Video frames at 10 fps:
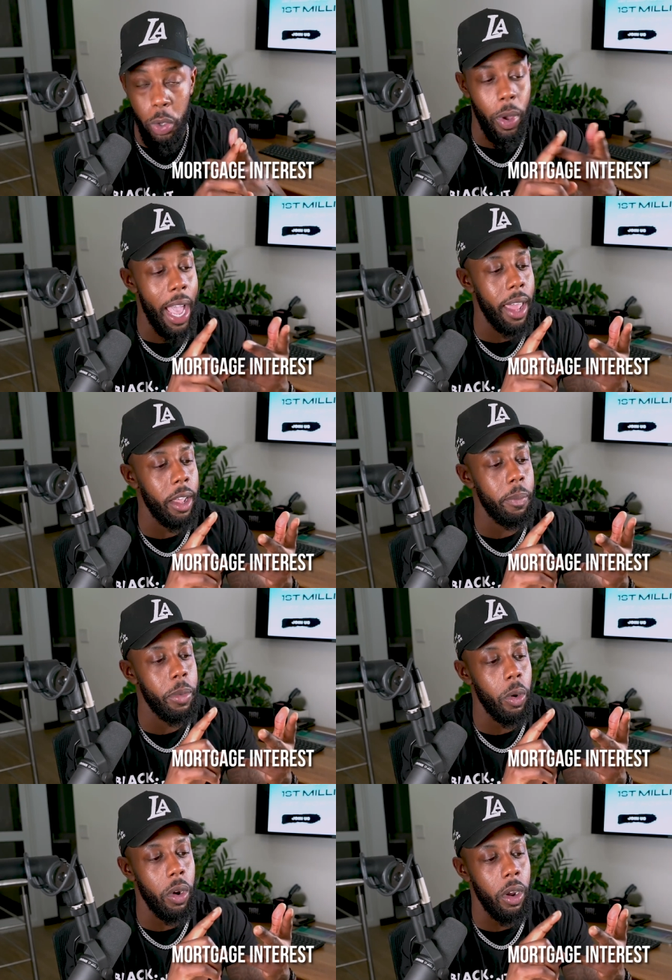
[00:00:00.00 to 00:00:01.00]
you add up
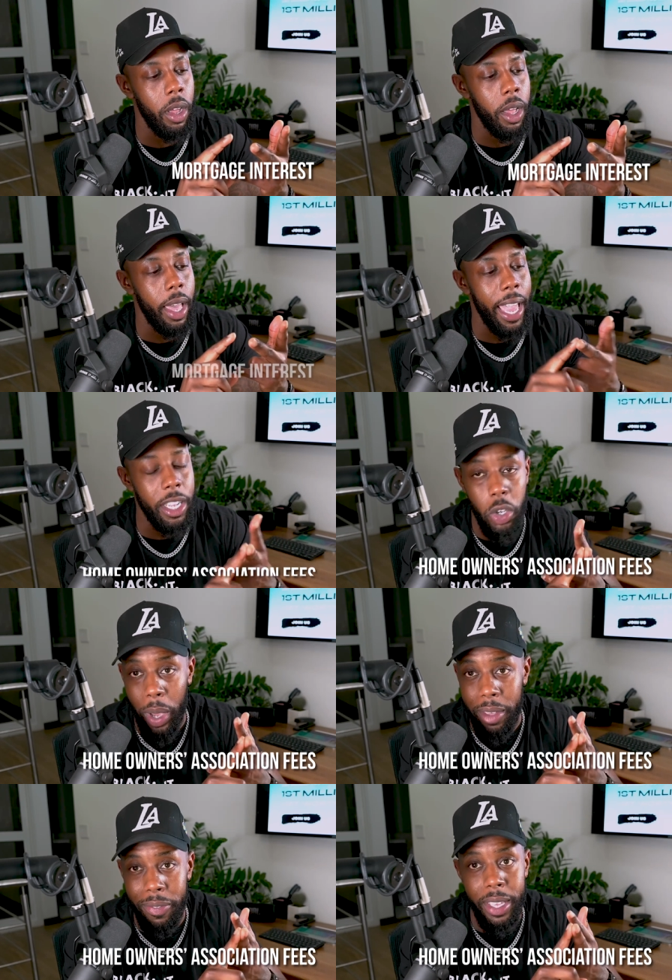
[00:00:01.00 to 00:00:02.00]
your
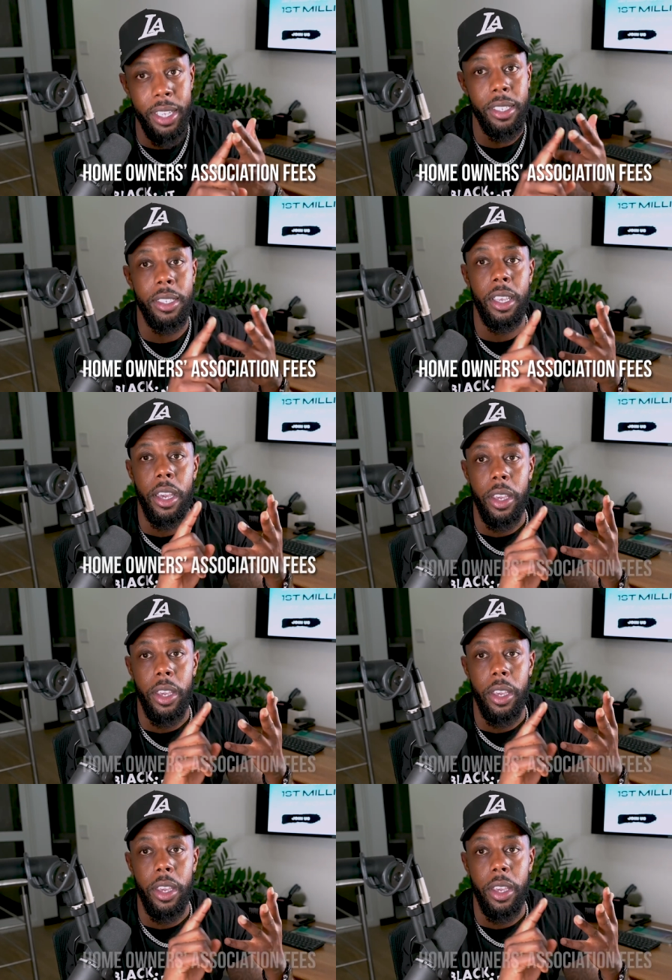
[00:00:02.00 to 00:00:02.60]
HOA fees,